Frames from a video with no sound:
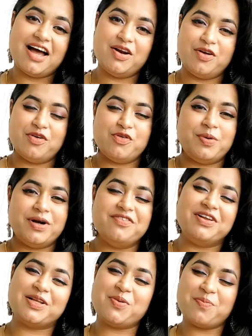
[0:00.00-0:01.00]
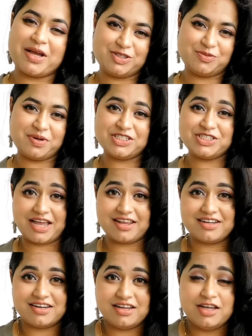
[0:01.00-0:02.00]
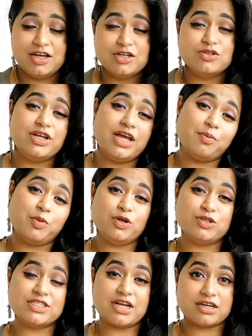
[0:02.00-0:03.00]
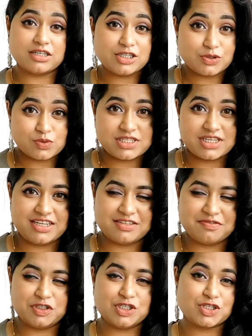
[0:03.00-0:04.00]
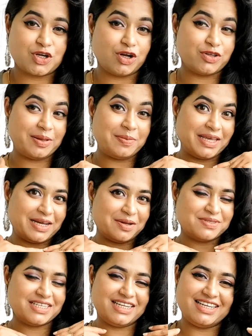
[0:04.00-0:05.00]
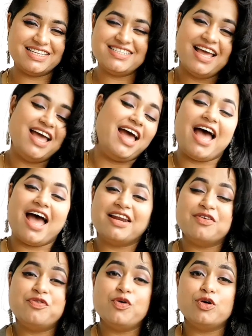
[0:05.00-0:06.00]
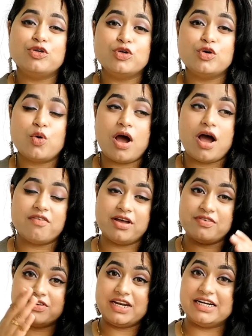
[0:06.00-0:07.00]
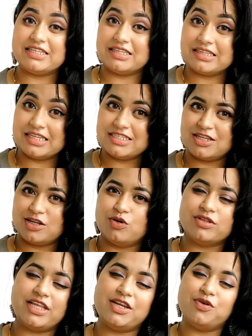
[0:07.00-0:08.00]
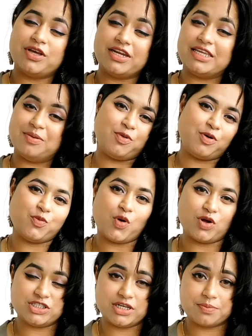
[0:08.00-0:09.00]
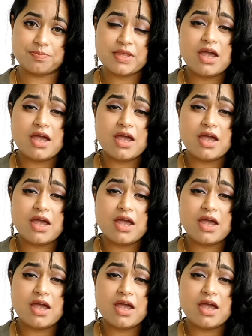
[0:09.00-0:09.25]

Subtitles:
Hello everybody, welcome back to my channel. Today I'm going to start a new series which is called the makeup series, and if you want to know how I have created this look, then you can keep on watching.